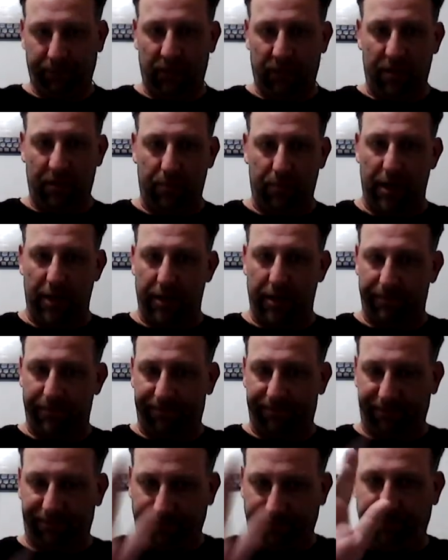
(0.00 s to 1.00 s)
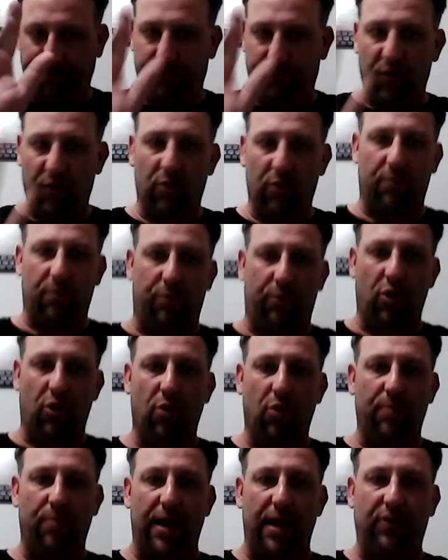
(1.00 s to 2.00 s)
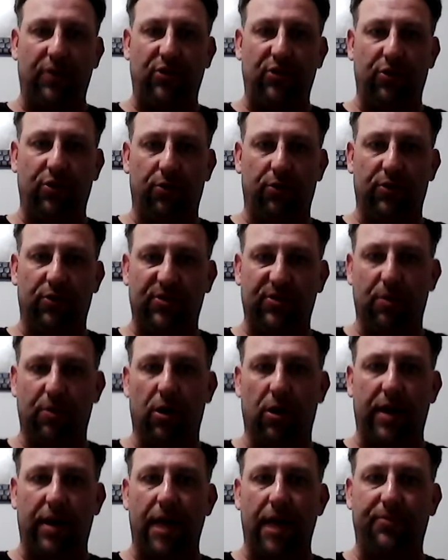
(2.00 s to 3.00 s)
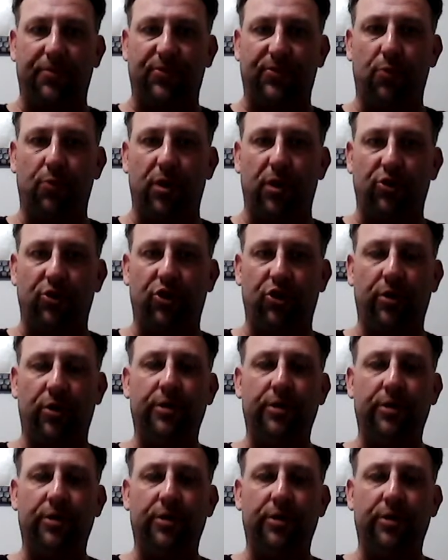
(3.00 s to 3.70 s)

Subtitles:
But going back to the spark gap switch,